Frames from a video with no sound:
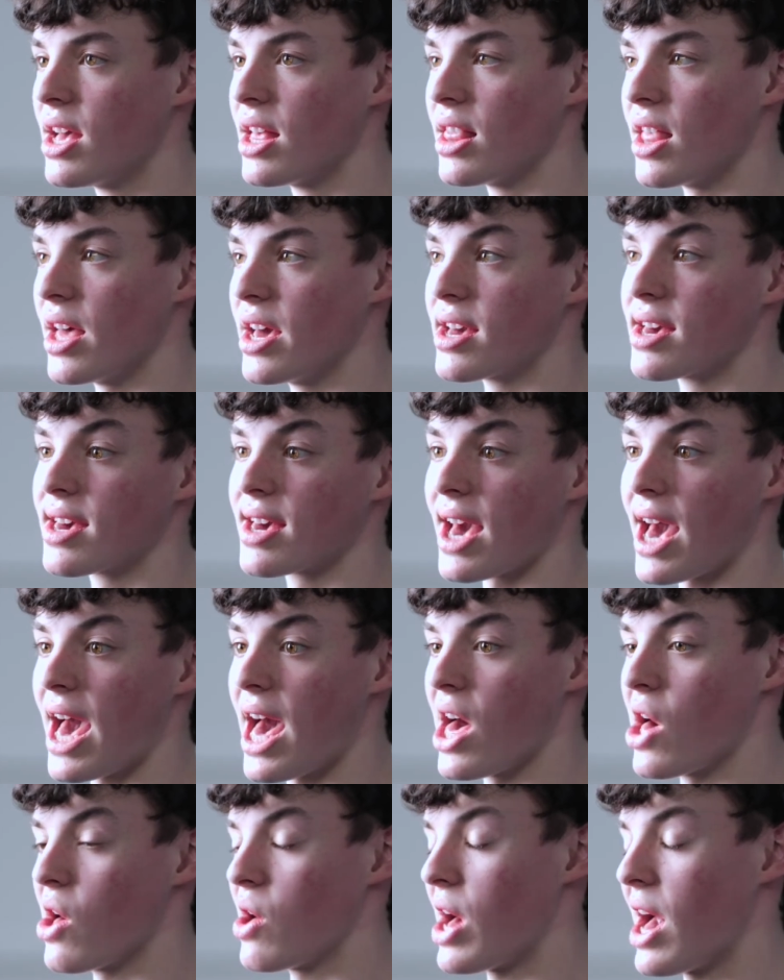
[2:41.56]

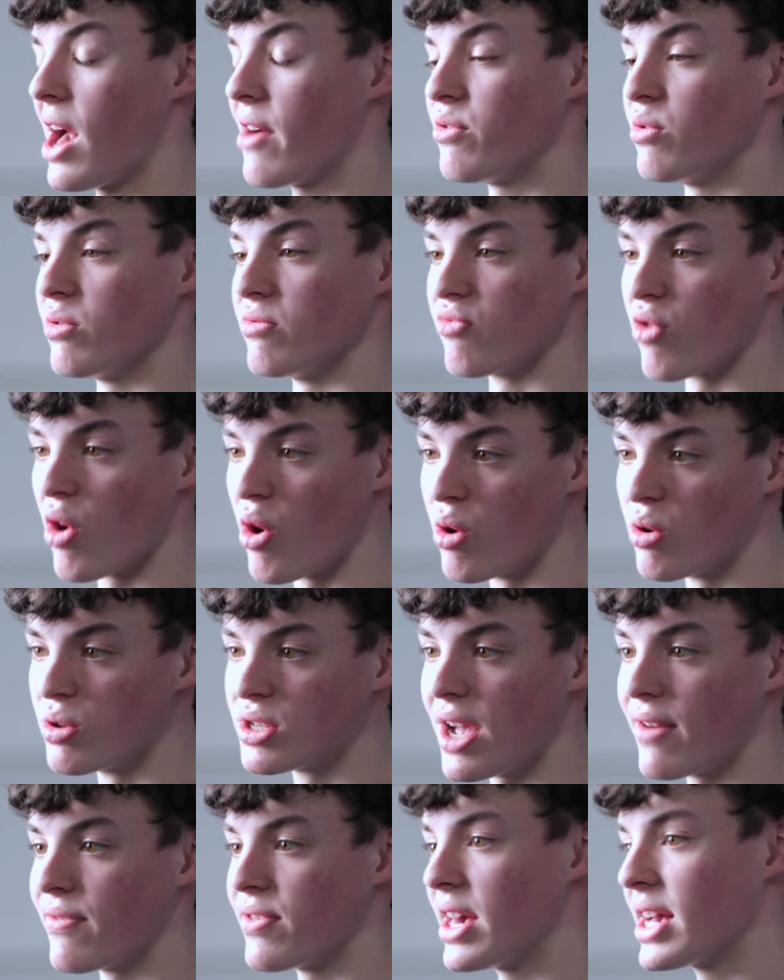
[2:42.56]
have you
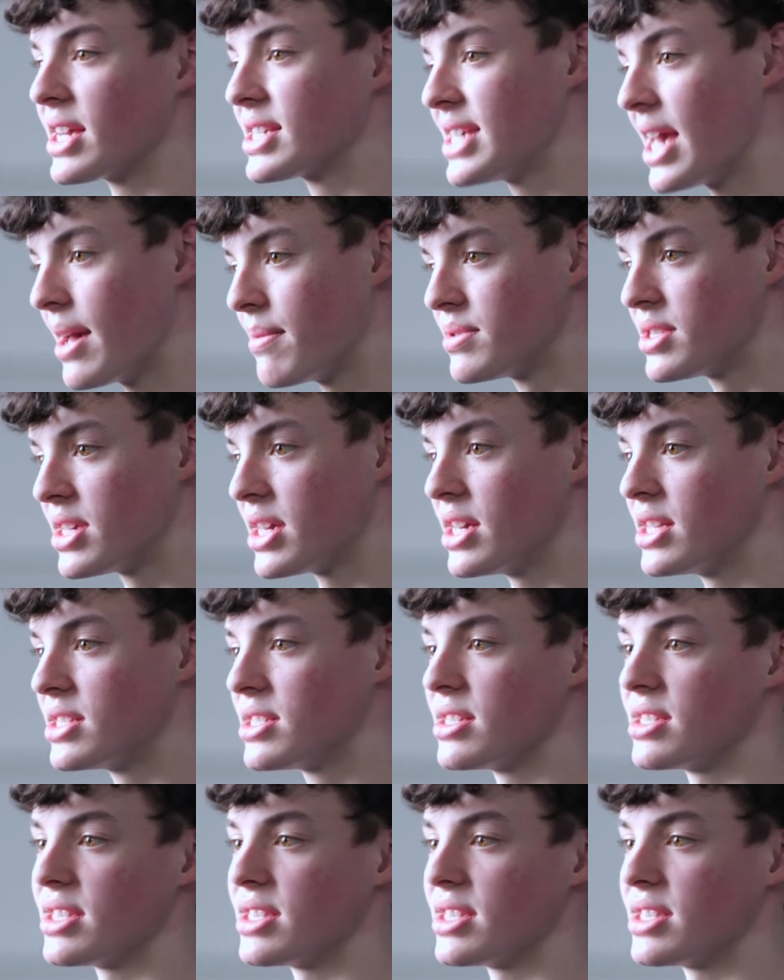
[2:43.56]
enrolled, have they accepted,